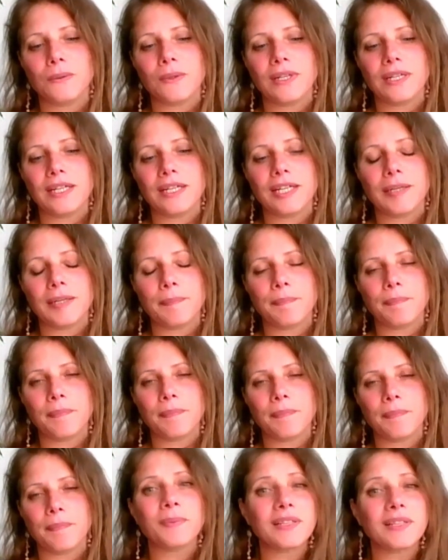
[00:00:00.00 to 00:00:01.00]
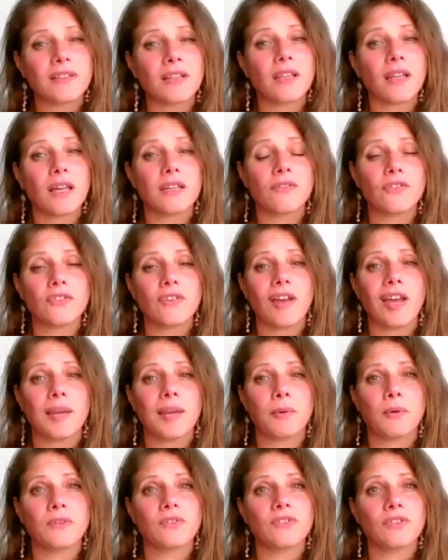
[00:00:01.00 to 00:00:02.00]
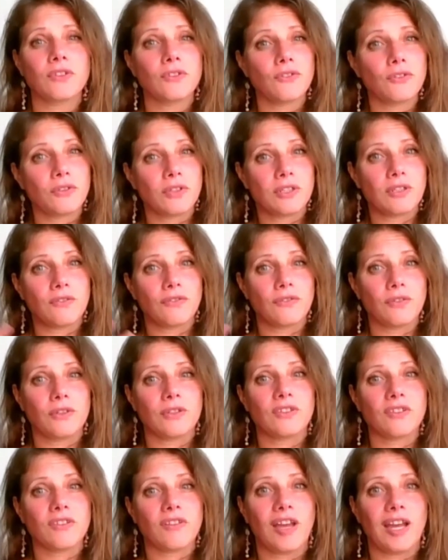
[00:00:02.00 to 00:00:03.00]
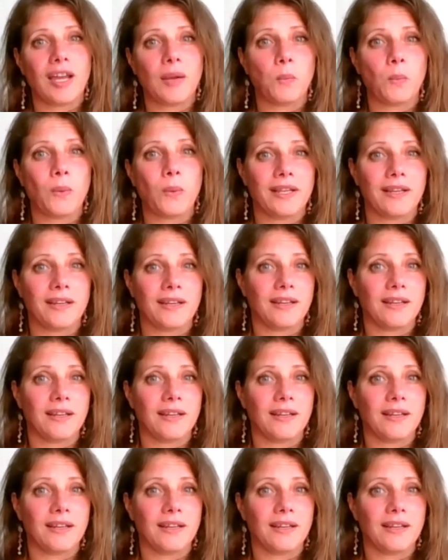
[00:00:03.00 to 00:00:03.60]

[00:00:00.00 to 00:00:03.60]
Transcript: um, I spent a lot of time also during the first time when,